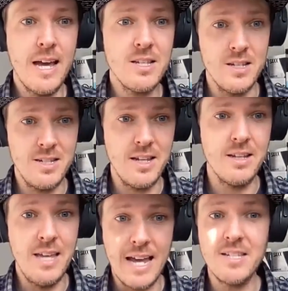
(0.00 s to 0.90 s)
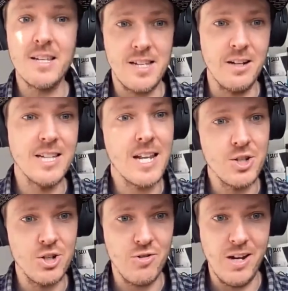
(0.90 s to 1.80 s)
Yes, it sells
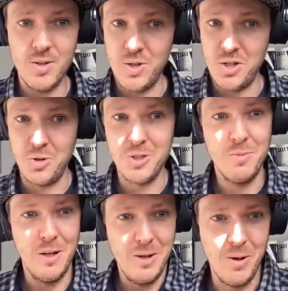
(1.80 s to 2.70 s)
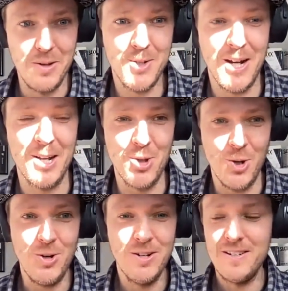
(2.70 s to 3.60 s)
energy drinks, which is ultimately what they're trying to
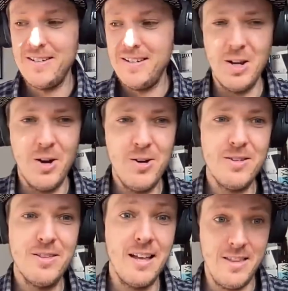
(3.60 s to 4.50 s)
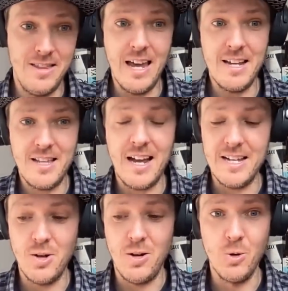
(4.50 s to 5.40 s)
do. You know, that
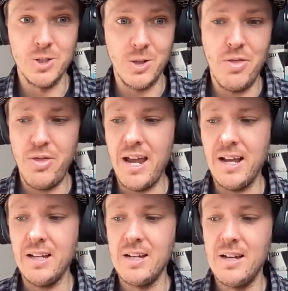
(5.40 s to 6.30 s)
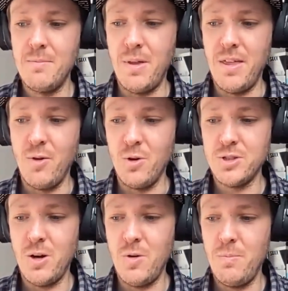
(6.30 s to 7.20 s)
is also a thing, but they've
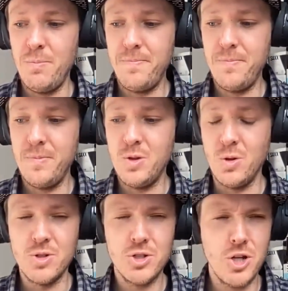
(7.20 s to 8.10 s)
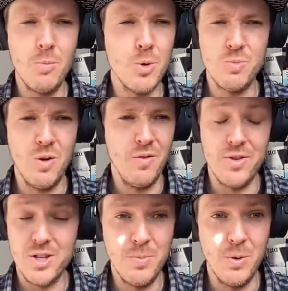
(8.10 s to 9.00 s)
also done so much more for
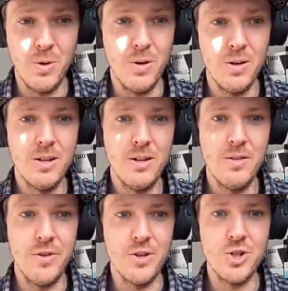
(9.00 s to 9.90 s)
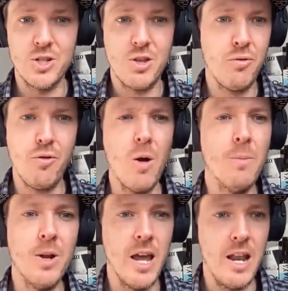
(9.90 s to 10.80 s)
the sport than just throw
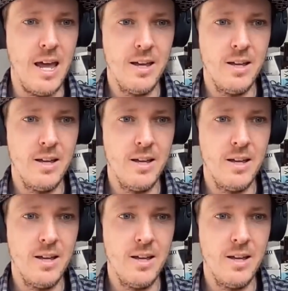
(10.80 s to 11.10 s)
money at it.